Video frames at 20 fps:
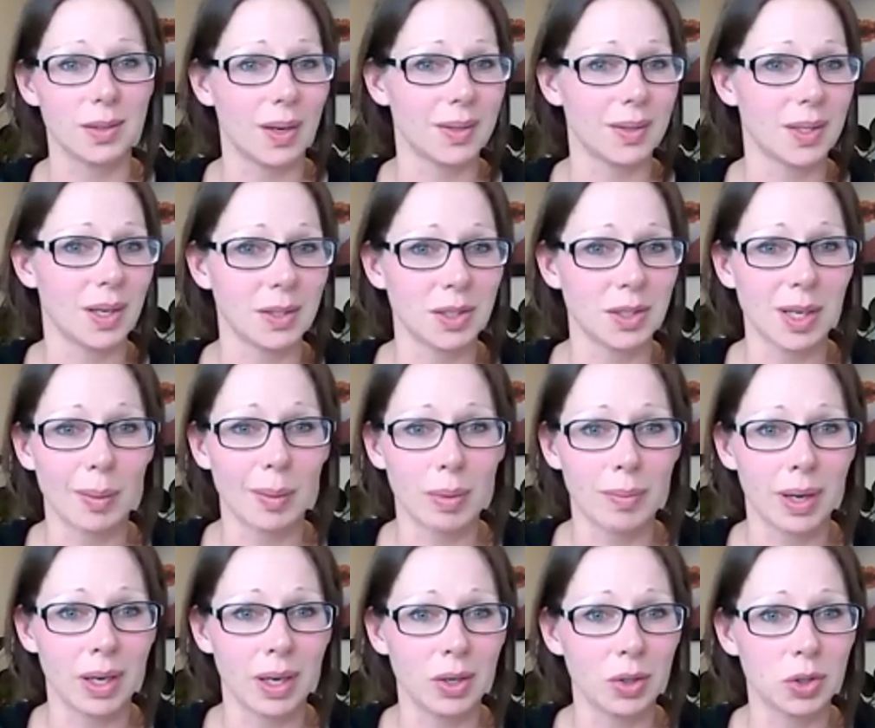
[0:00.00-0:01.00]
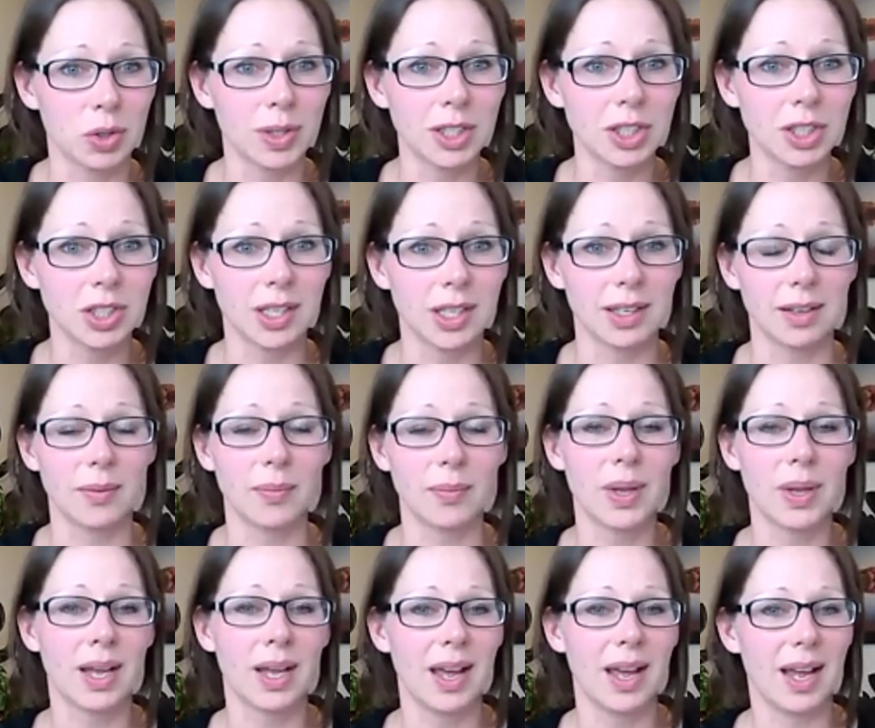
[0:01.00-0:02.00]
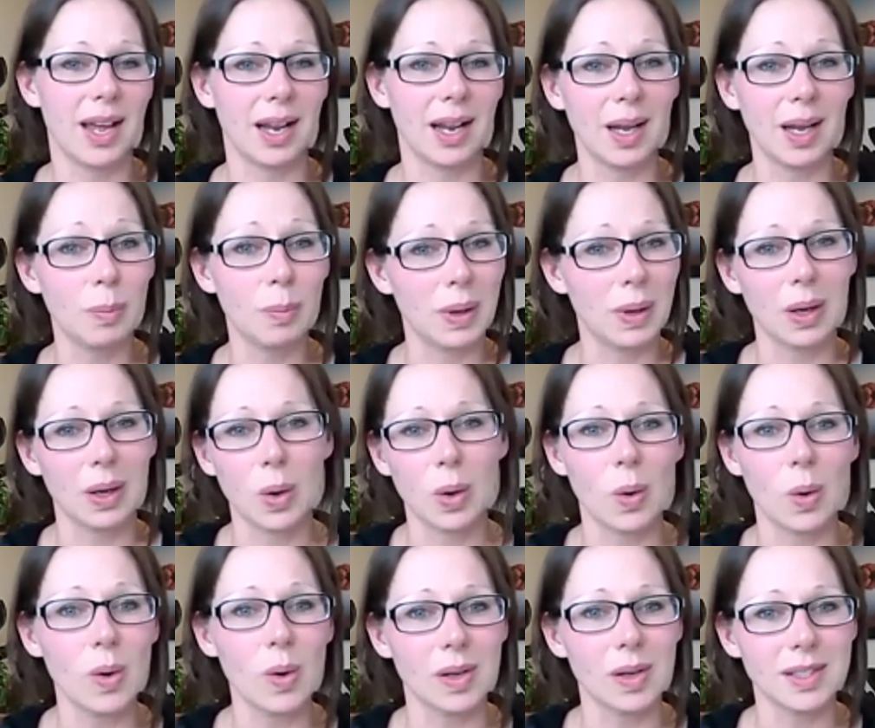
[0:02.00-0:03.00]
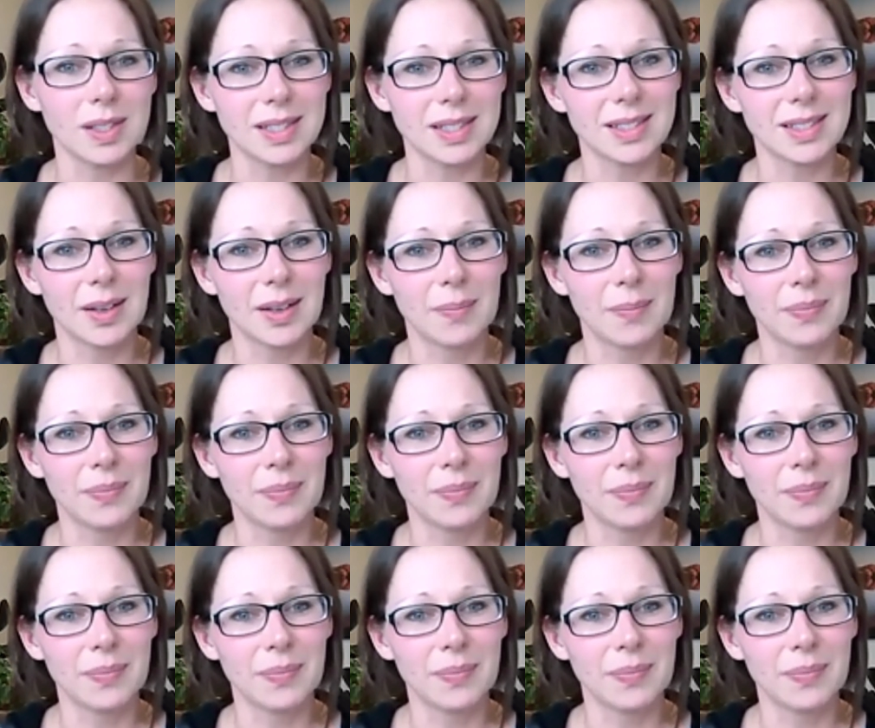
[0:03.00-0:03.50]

I was on top of my nutrition, and I had big goals.